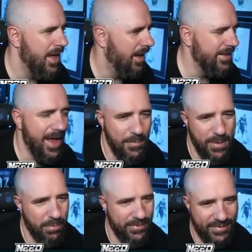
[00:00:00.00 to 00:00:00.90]
A lot of
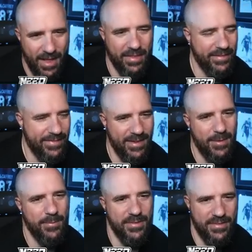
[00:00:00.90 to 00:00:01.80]
people selling
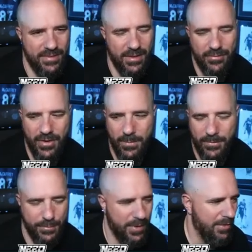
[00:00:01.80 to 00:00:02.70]
teams in C F M
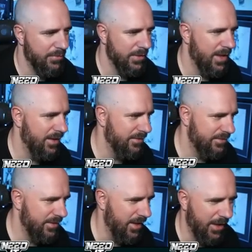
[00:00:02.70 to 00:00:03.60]
is what I've realized.
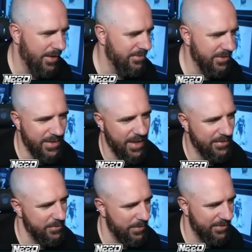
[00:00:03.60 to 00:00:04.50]
Uh, every day
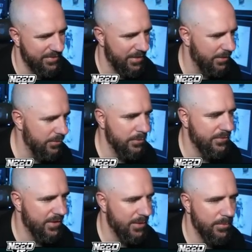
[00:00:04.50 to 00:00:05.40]
somebody's selling a new
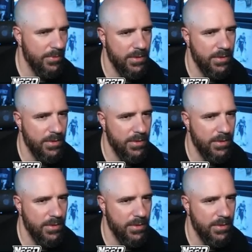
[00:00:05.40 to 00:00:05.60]
team.